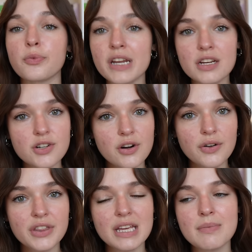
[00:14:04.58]
reading
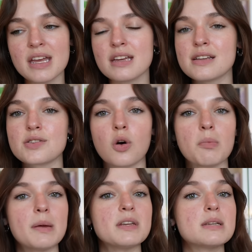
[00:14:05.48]
journal theme is, or
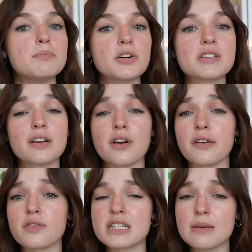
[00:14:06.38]
maybe some books that are on
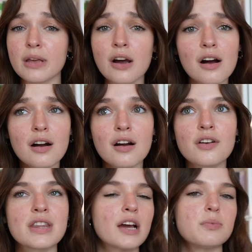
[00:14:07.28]
your
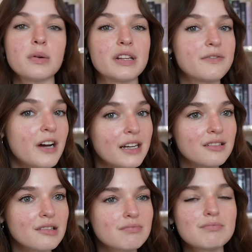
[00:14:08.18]
TBR. That could be really
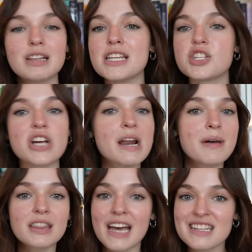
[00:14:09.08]
fun. Please chat
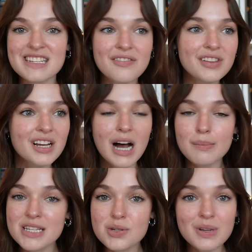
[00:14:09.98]
about that stuff in the
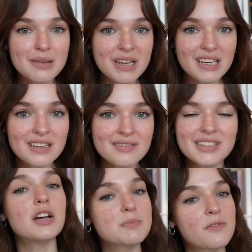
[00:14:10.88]
comments with me.
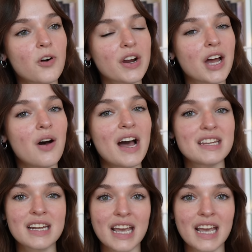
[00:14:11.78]
Also, before I go, I did